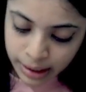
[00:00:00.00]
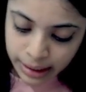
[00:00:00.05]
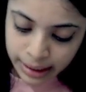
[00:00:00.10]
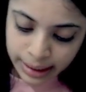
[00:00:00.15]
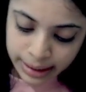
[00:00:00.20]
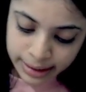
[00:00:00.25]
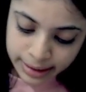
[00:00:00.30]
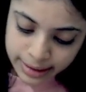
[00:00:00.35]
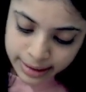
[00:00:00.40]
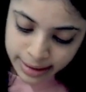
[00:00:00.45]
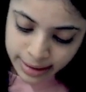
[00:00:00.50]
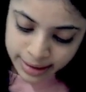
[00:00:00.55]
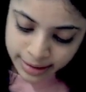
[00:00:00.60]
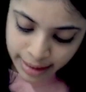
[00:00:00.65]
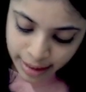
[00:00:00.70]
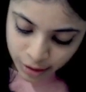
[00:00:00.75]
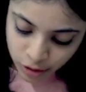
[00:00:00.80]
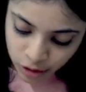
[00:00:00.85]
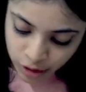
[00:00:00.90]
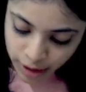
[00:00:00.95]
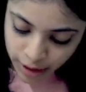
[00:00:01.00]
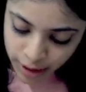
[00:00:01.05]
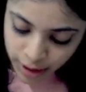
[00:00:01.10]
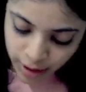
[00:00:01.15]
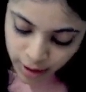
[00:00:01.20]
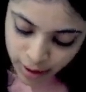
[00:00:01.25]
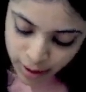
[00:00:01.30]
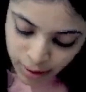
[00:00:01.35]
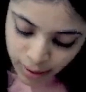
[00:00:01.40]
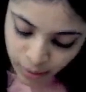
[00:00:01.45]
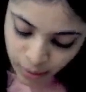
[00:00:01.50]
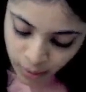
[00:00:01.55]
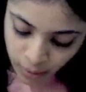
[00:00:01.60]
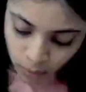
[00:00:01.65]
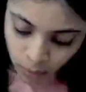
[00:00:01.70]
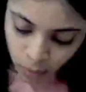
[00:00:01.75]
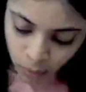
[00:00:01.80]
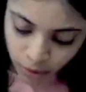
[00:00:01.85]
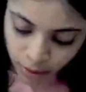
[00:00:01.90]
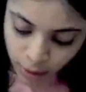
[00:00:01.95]
it is essentially
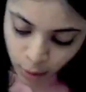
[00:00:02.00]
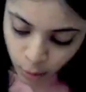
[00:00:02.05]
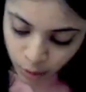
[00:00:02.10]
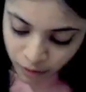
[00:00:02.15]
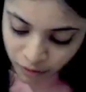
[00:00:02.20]
that we're